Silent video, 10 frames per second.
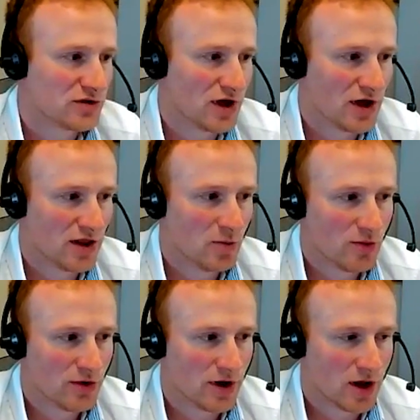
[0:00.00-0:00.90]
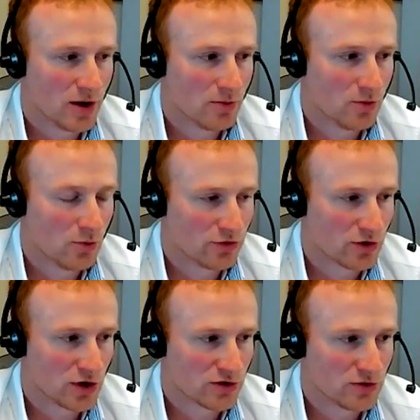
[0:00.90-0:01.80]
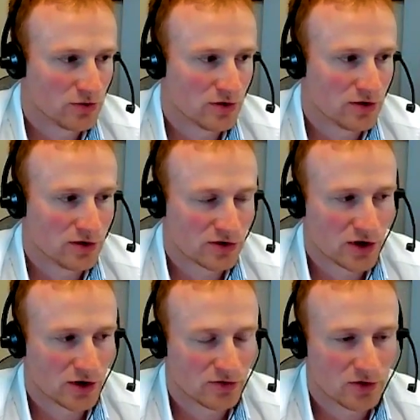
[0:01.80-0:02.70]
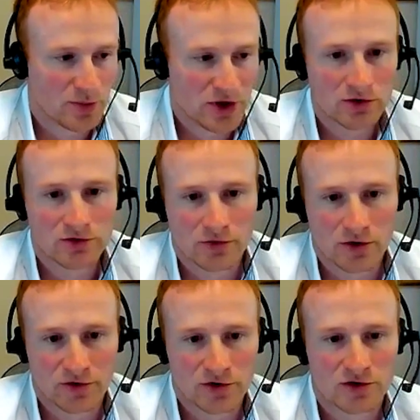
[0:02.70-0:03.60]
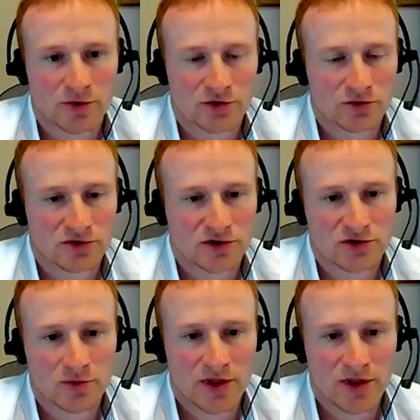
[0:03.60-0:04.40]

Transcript: at the moment with regard to the start of the build for our first commercial system,